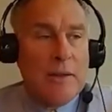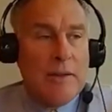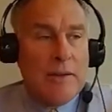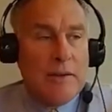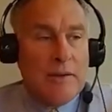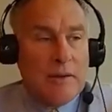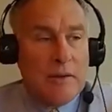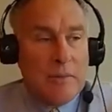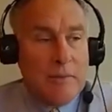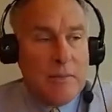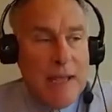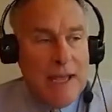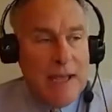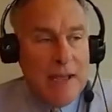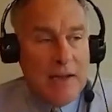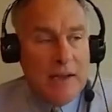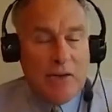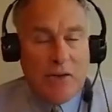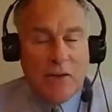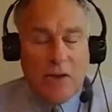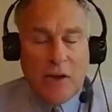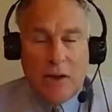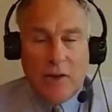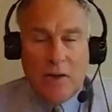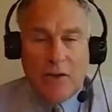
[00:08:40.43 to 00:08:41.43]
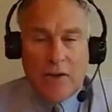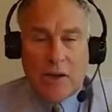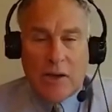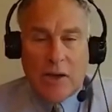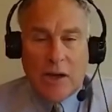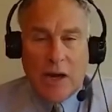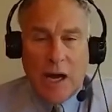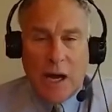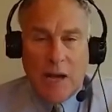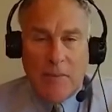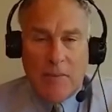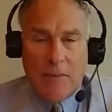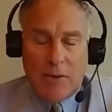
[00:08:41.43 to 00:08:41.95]
the demands on the
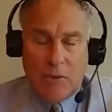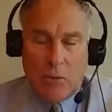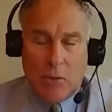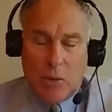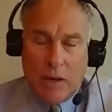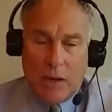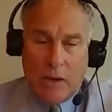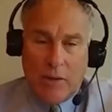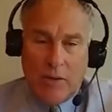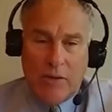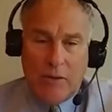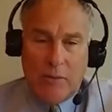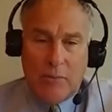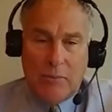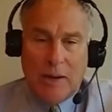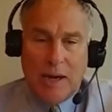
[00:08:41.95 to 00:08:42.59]
Commonwealth